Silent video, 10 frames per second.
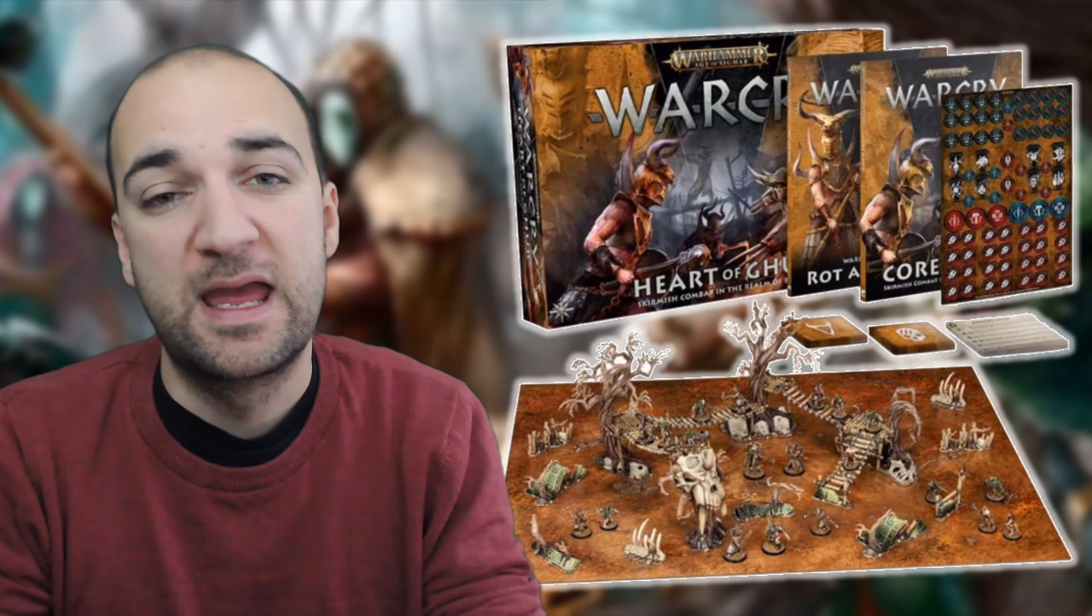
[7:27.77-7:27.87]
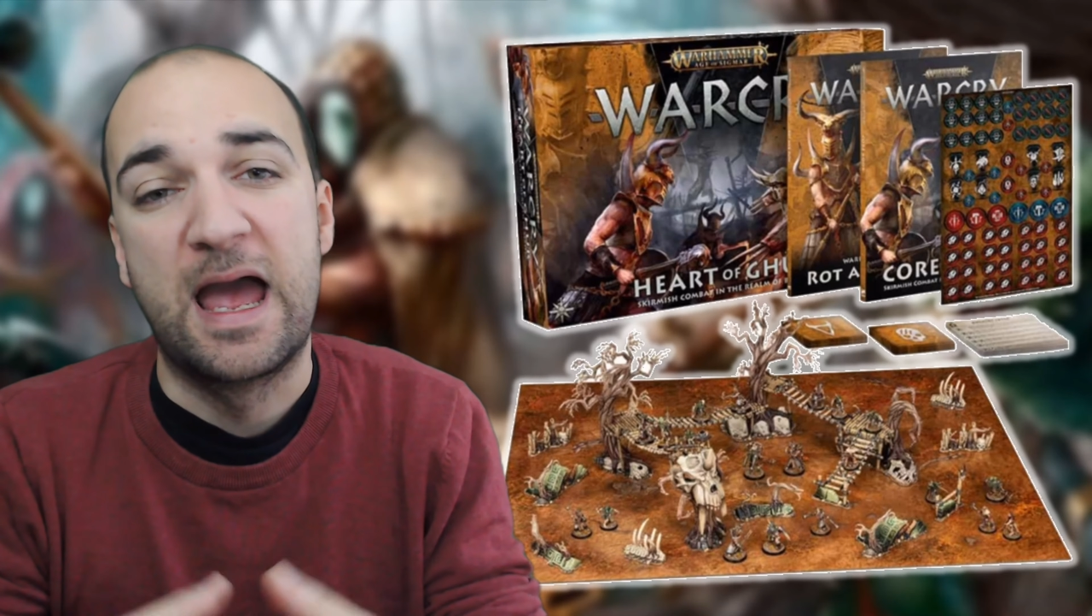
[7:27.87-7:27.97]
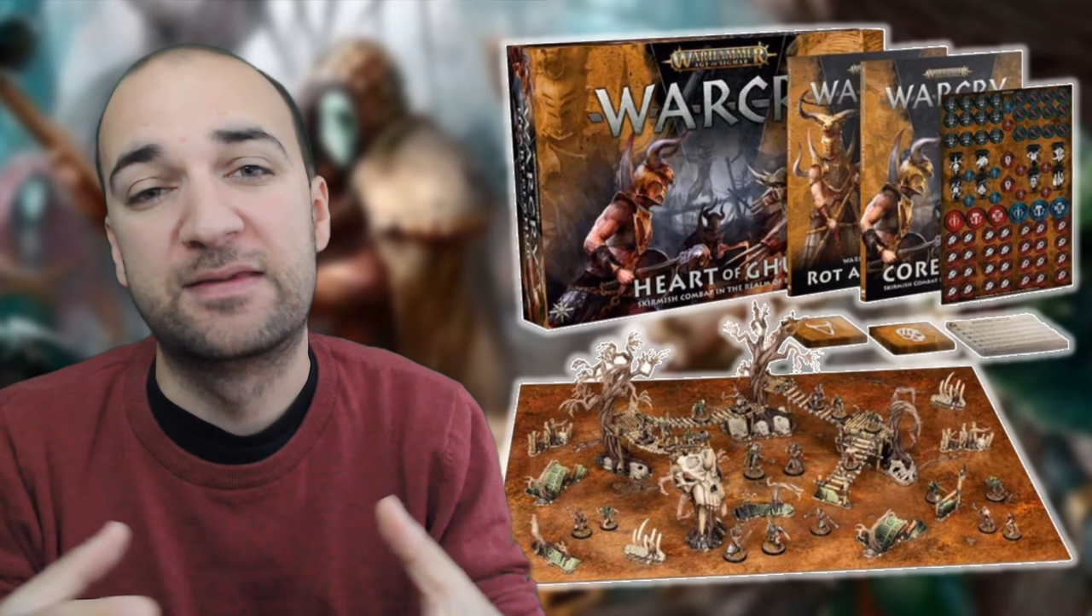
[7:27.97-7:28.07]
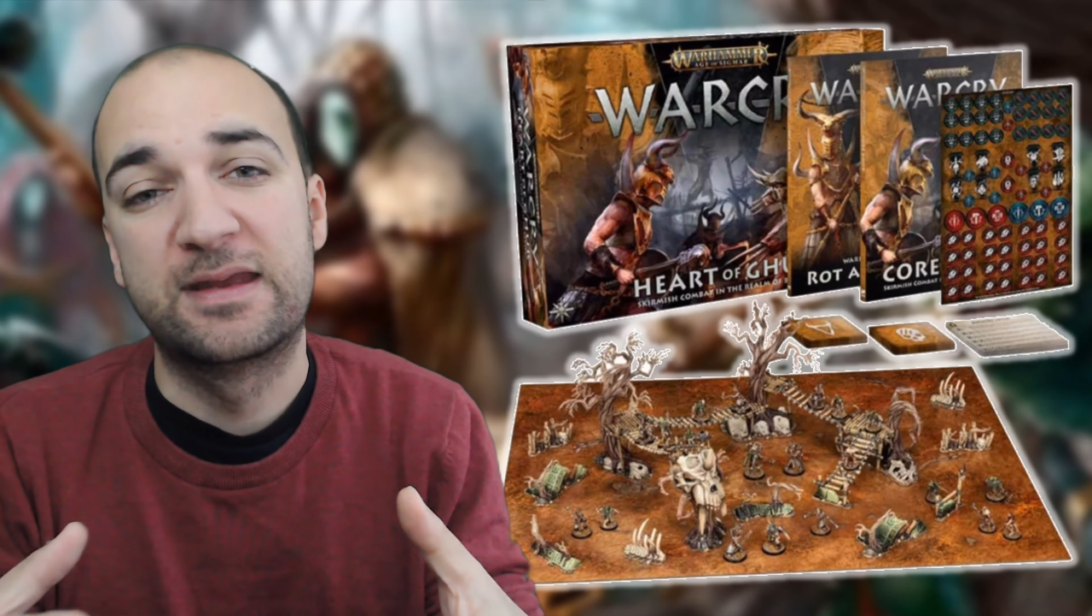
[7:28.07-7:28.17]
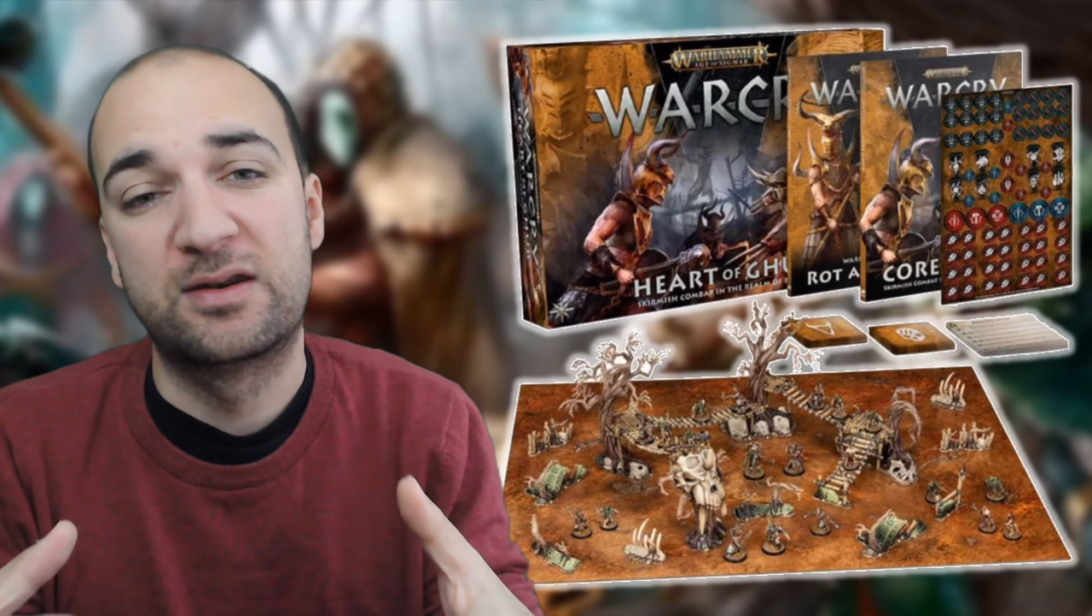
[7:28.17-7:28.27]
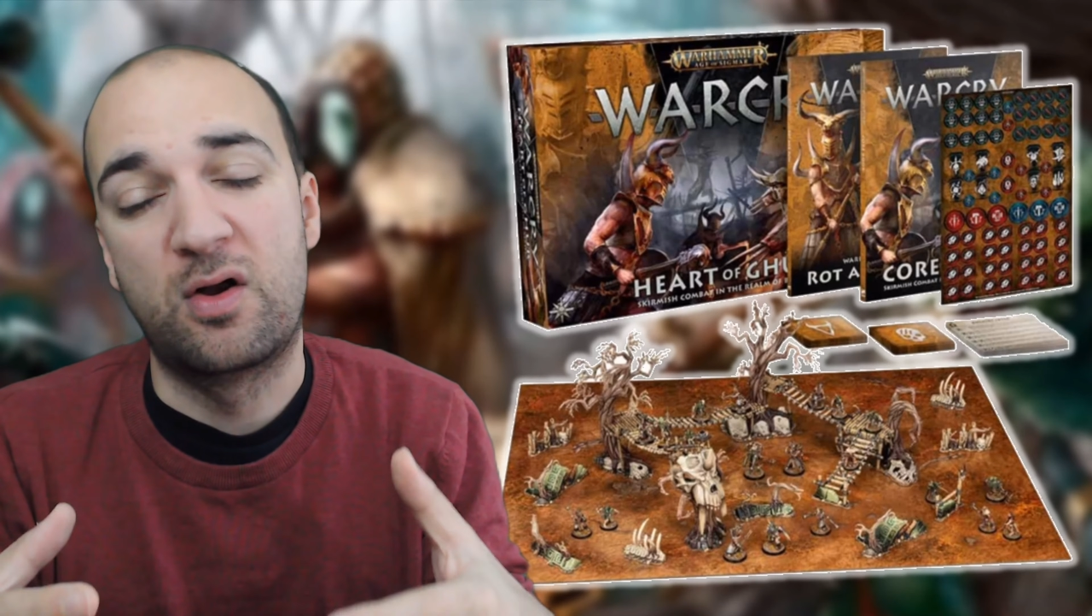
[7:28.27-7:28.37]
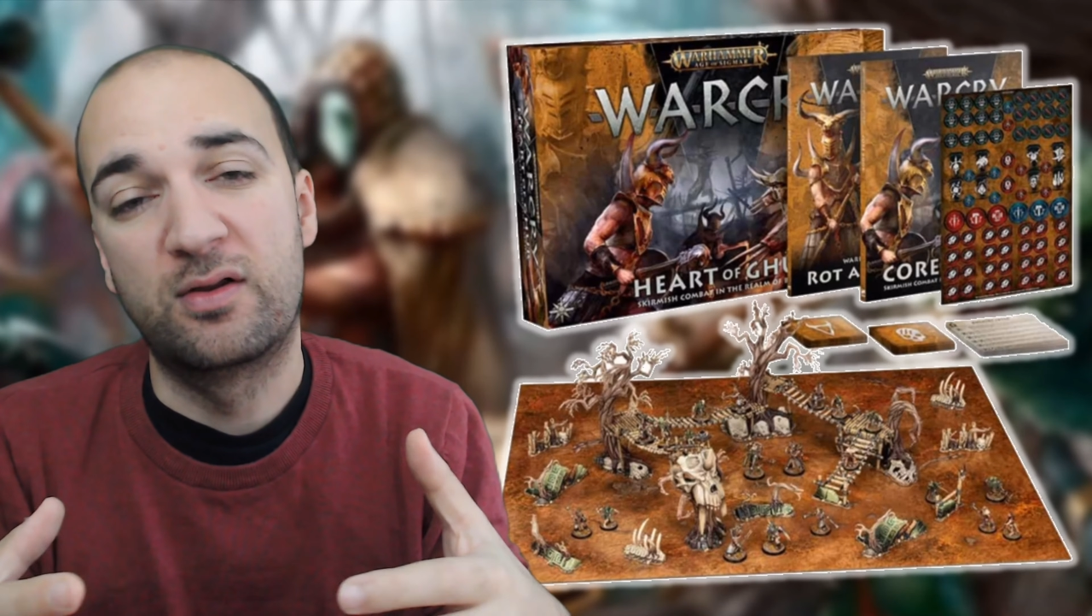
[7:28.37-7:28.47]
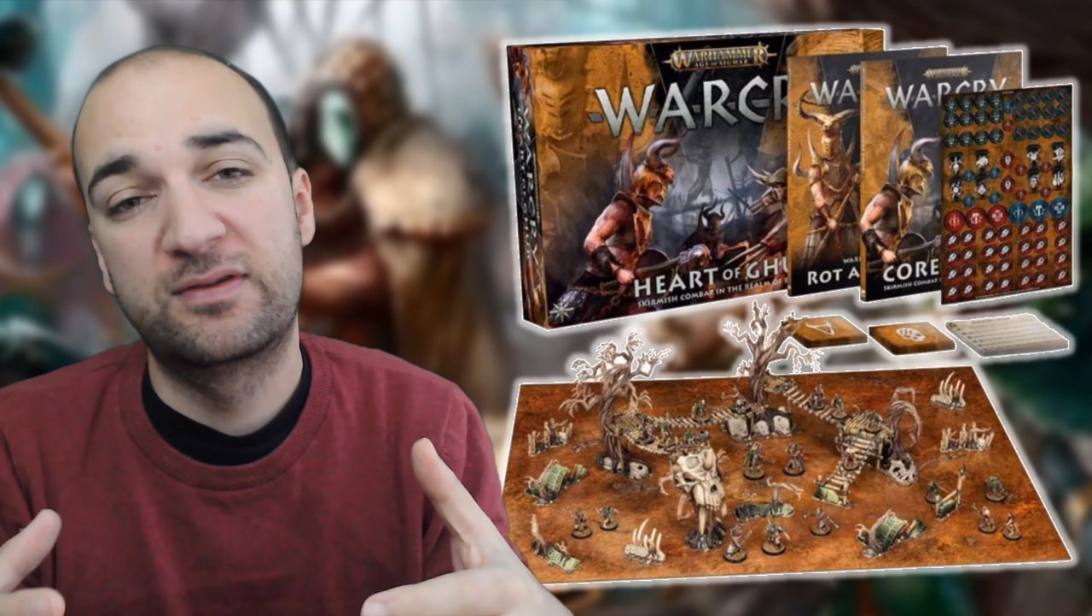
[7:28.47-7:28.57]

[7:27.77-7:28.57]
and then on